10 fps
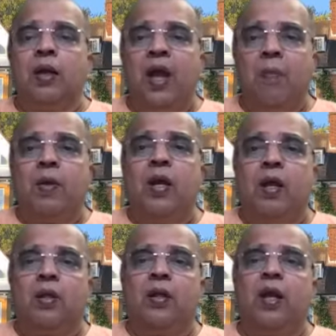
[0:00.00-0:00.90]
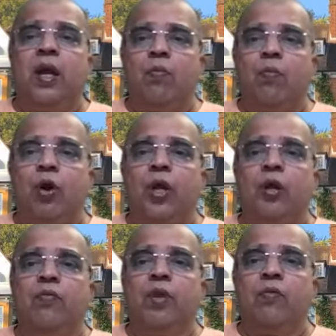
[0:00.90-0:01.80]
kept near the dead body
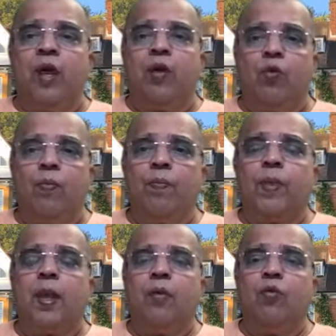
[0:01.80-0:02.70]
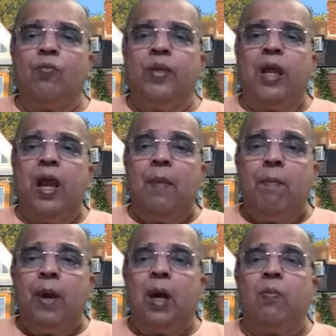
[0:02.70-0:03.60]
of the pharaoh, whom they
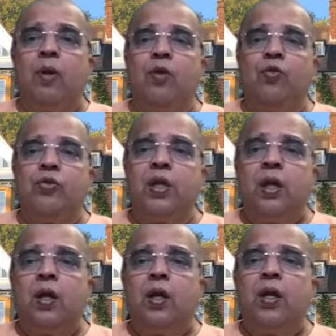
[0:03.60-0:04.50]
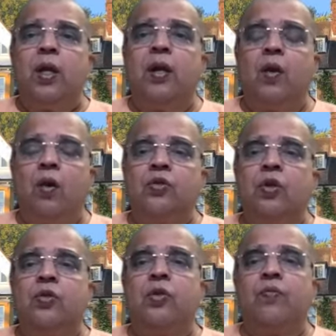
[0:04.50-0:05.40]
embalmed using honey and all
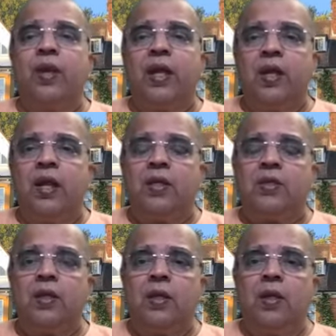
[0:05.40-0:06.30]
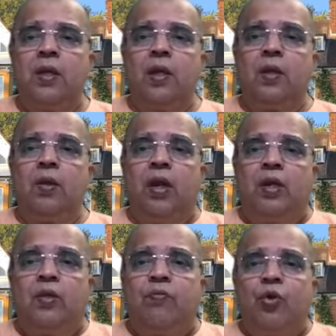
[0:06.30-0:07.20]
sorts of techniques. It
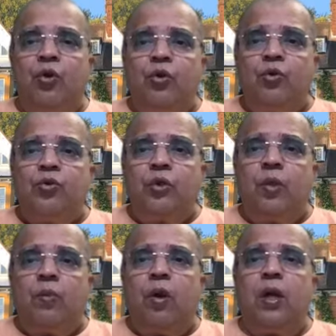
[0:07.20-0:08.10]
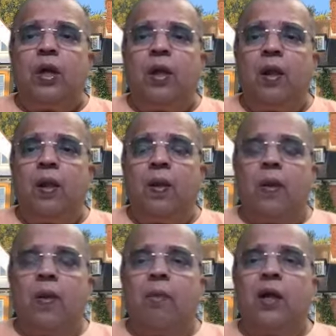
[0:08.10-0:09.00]
is of no use to the body.
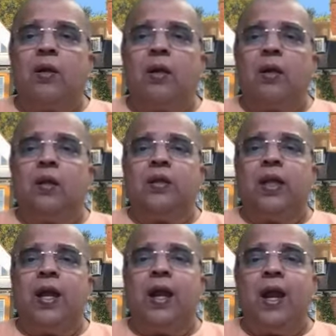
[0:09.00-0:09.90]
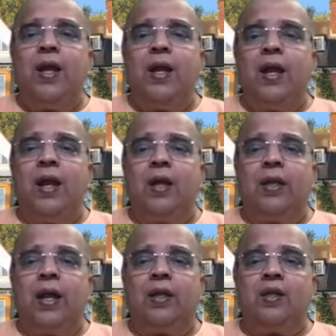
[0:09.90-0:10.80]
But their idea
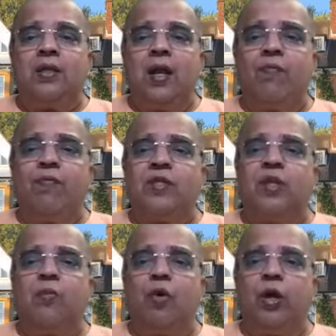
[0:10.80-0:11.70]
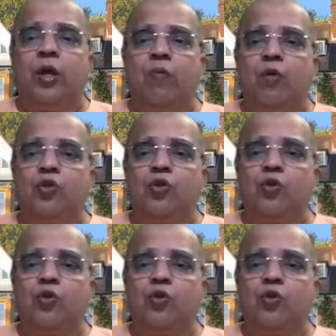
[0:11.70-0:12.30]
that the self is the body was